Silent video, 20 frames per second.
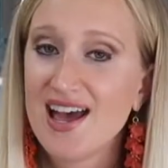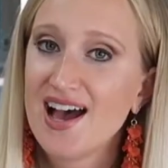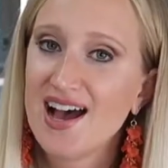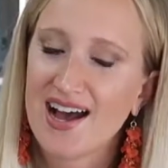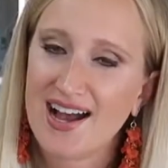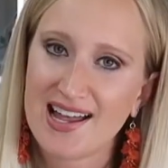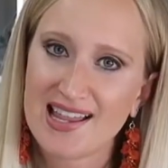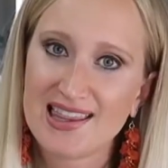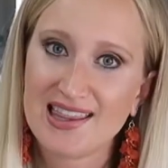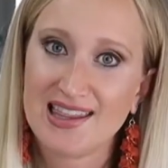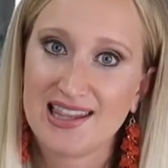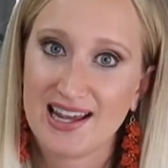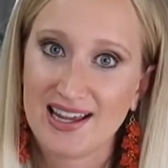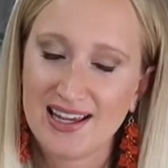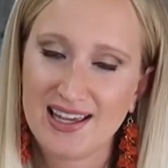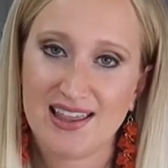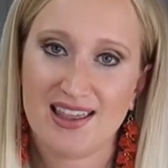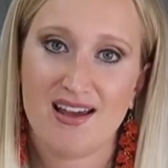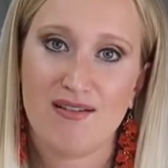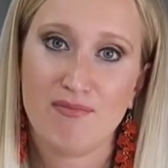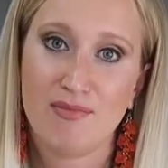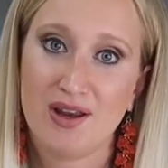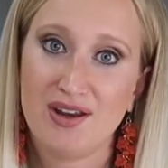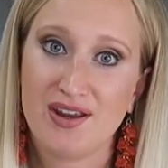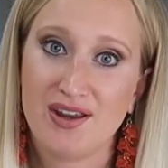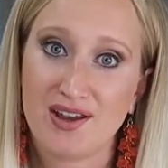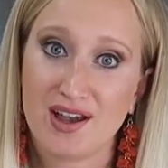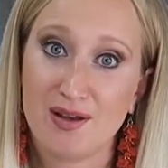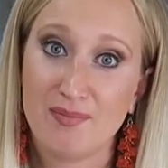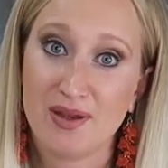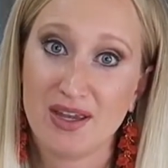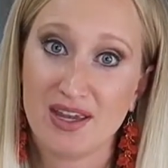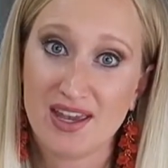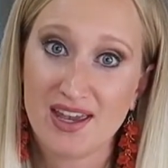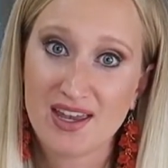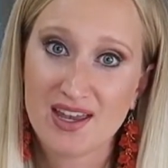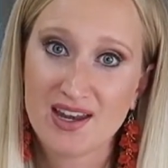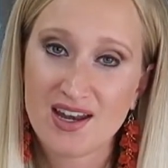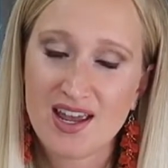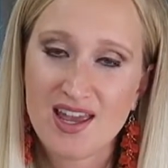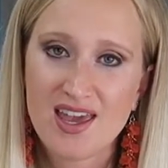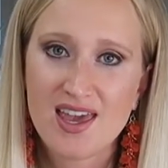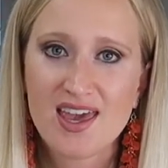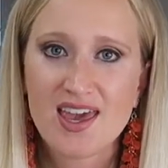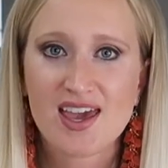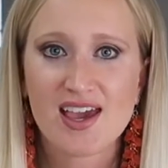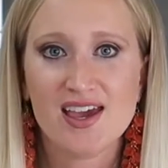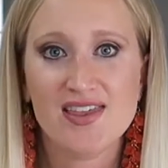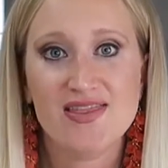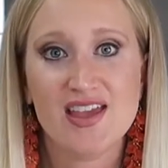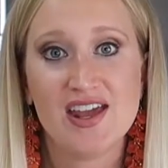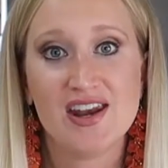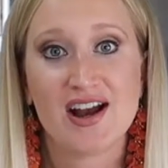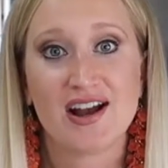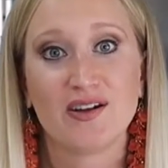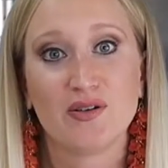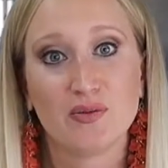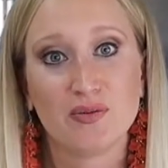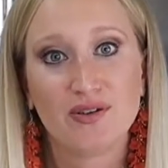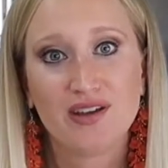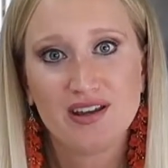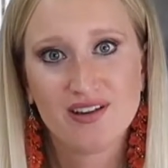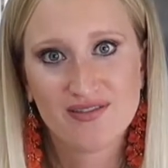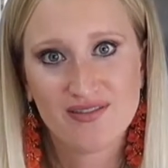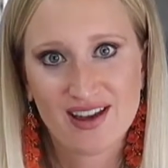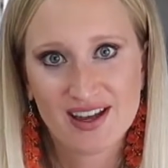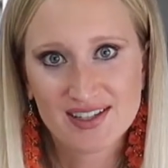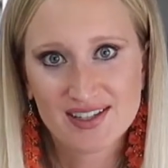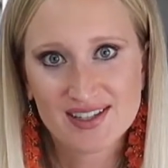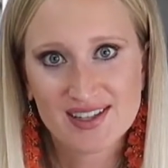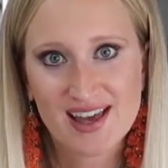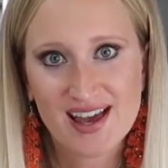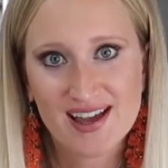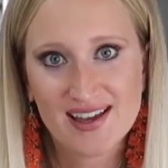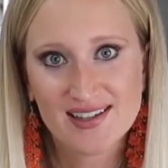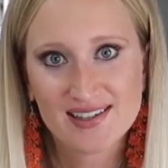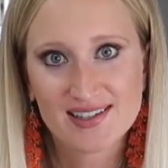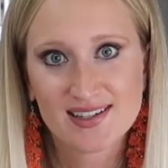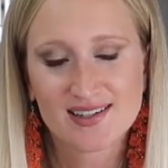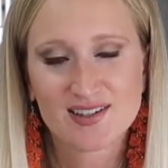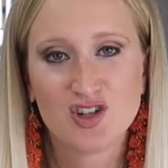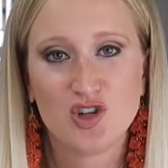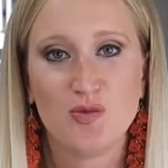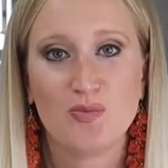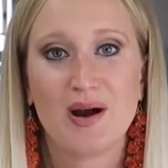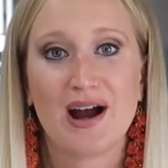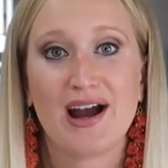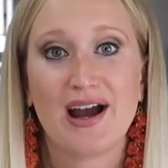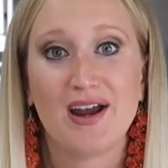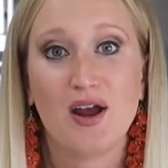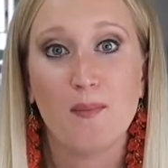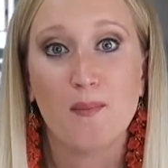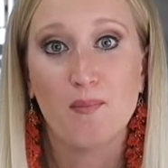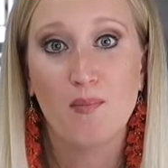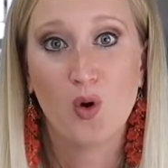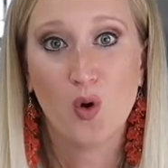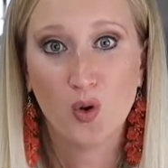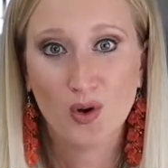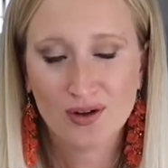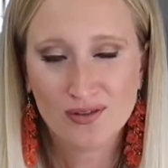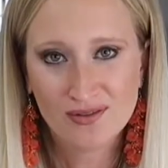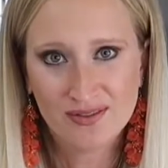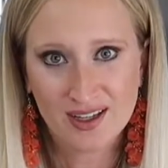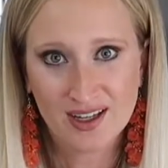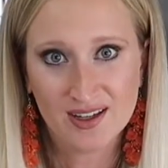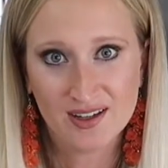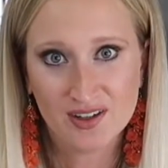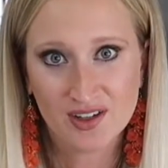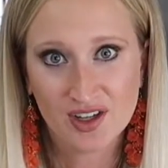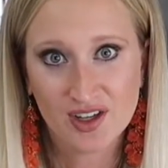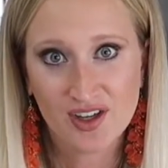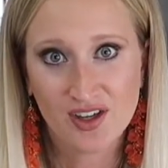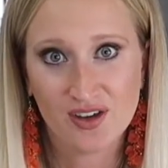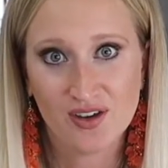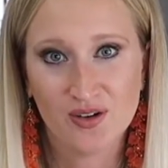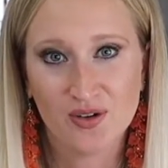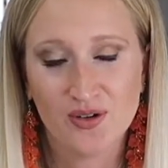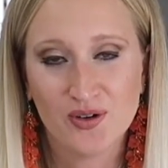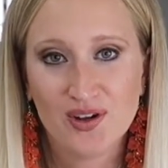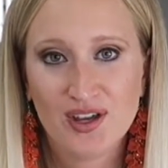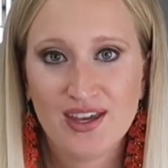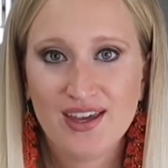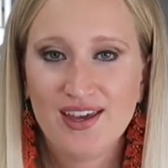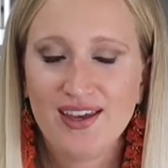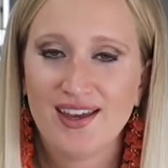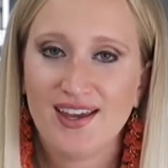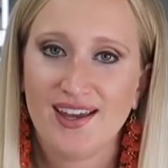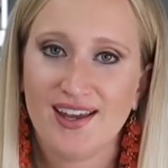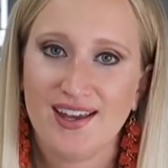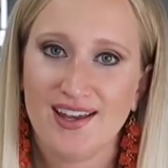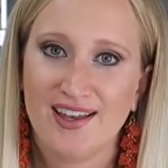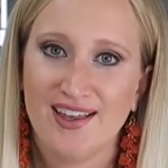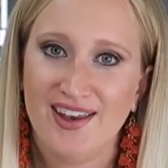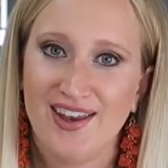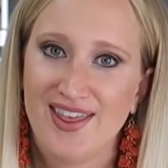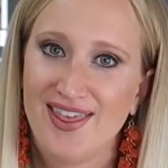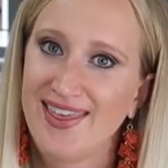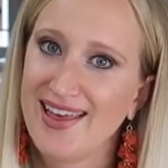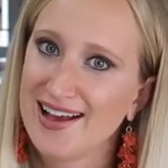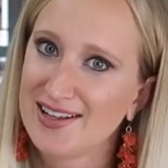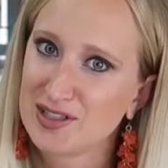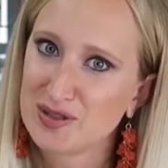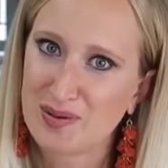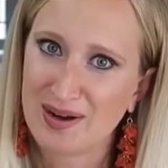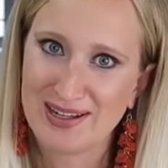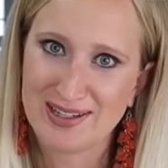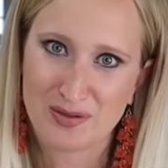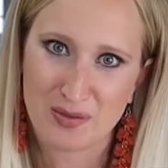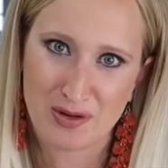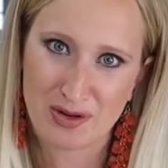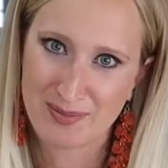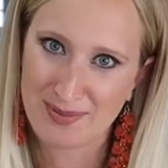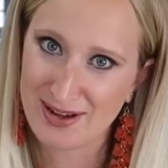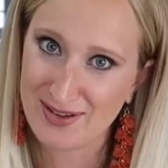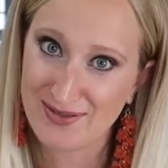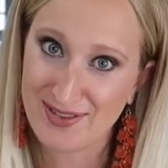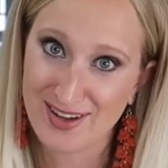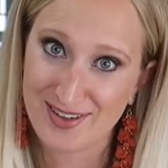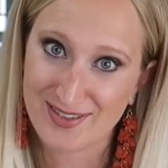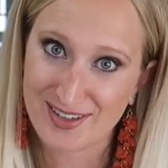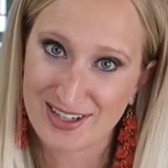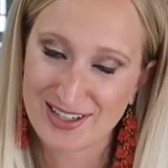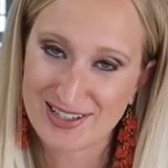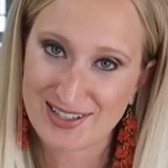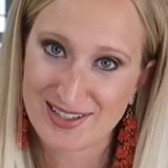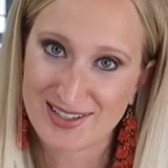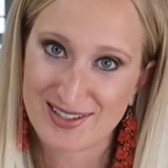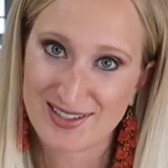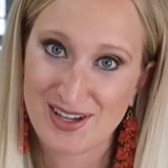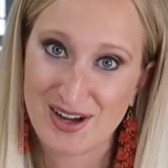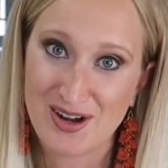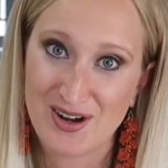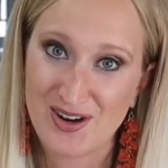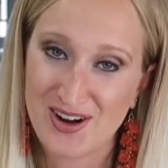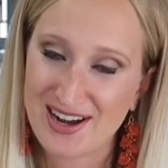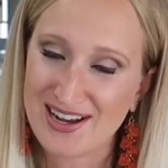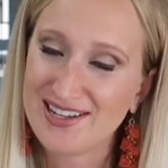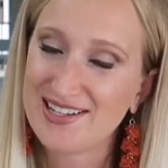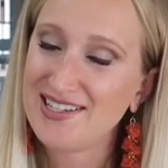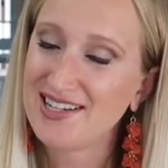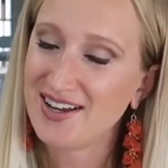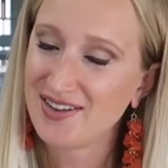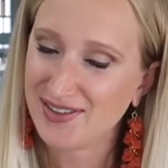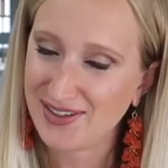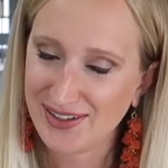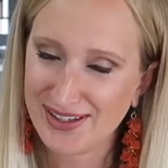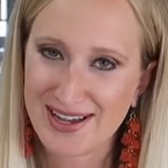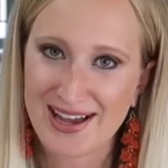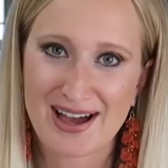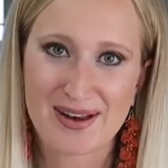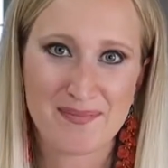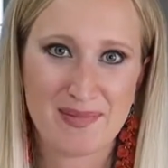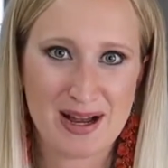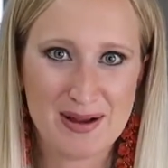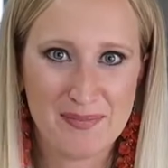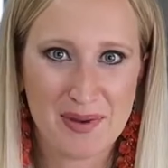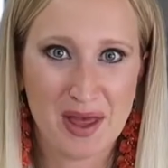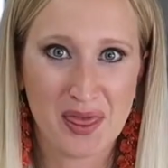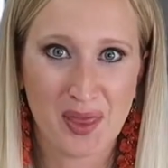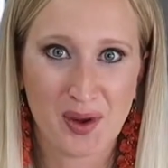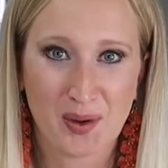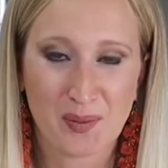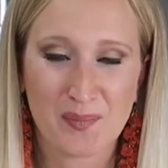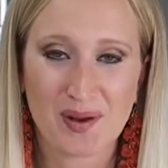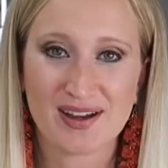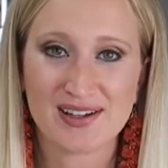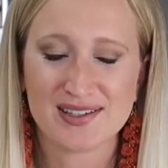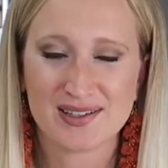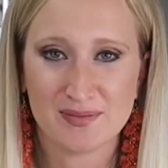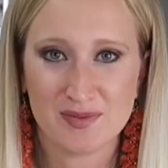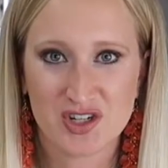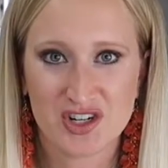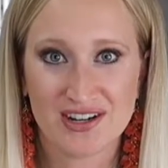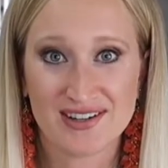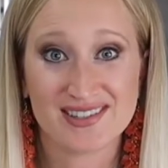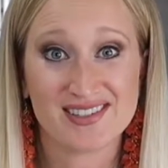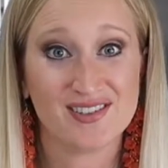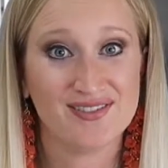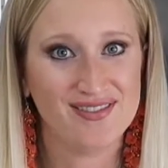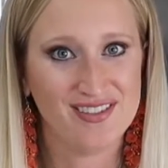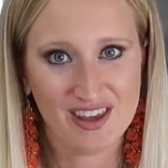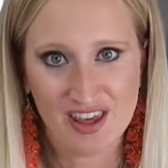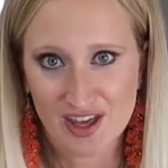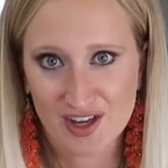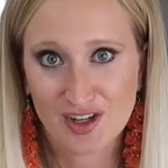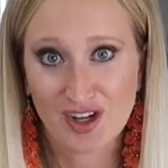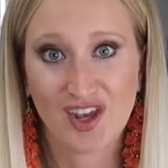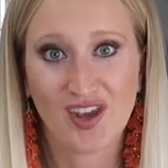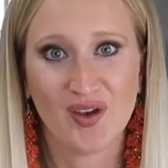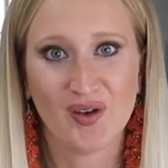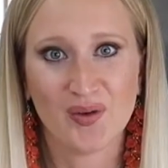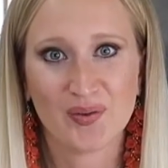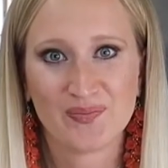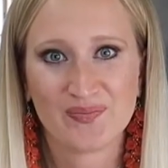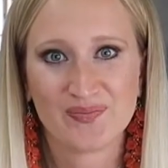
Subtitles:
I like that money coming in, and then I reinvest that to buy more VNQ, and that's why it's one of my favorites. So I definitely had my mother buy some shares of VNQ.